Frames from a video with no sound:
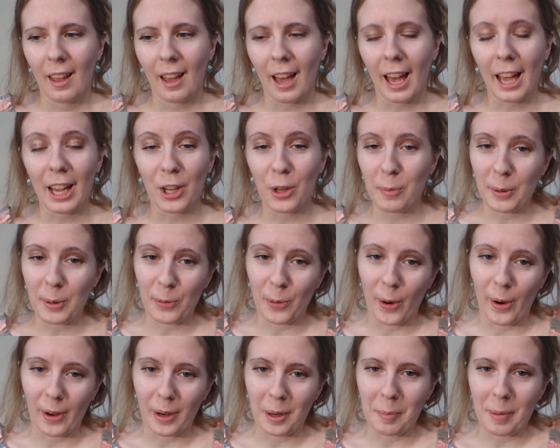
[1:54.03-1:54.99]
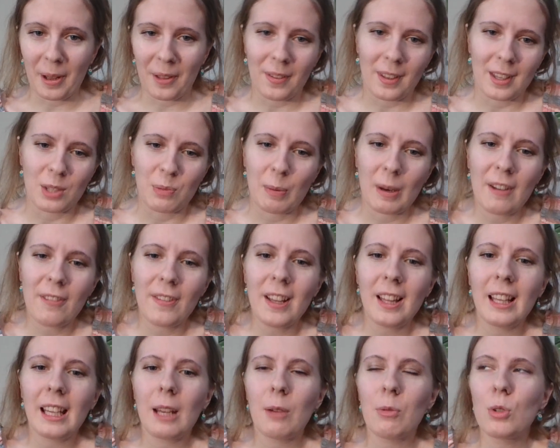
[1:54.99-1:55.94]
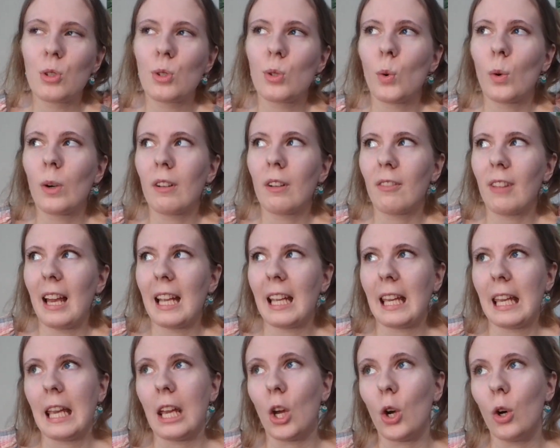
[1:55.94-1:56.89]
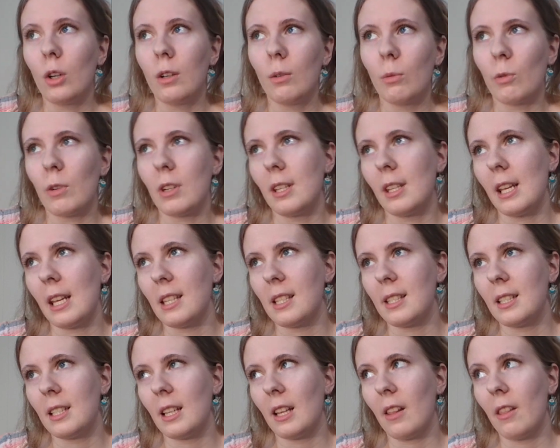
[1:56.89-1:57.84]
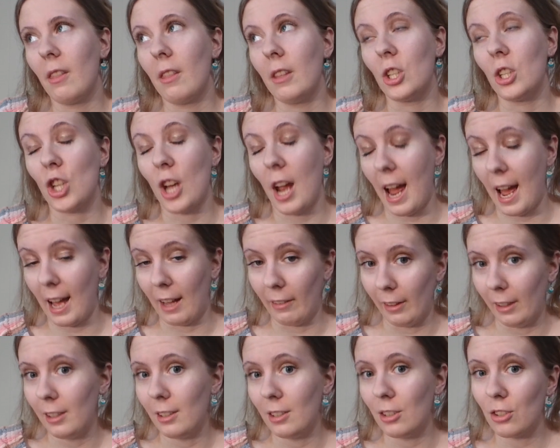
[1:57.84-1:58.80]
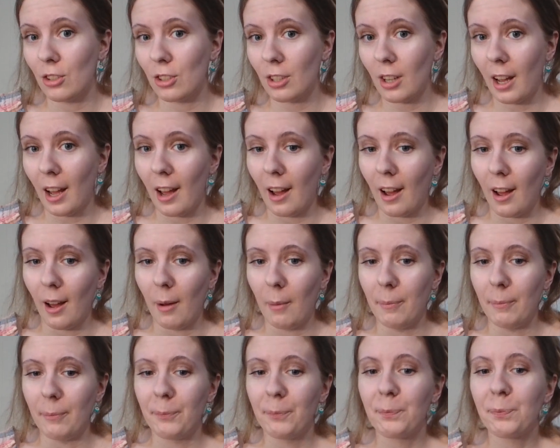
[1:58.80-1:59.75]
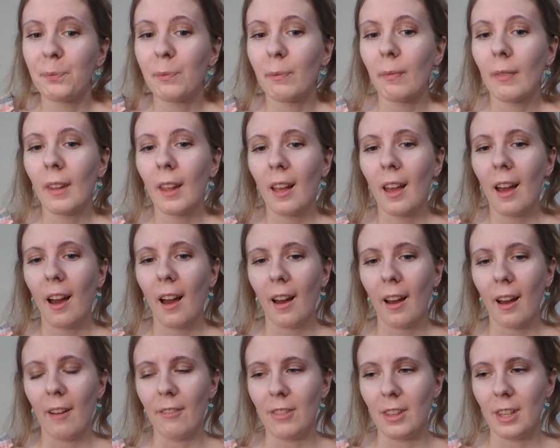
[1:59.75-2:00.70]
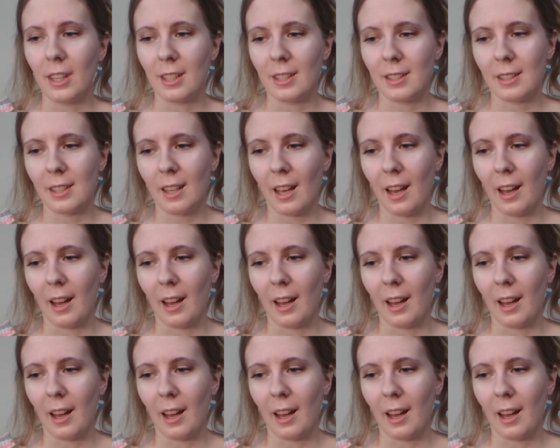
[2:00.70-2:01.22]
I could be wrong about this, but I feel like it was sort of like he couldn't resist the challenge of this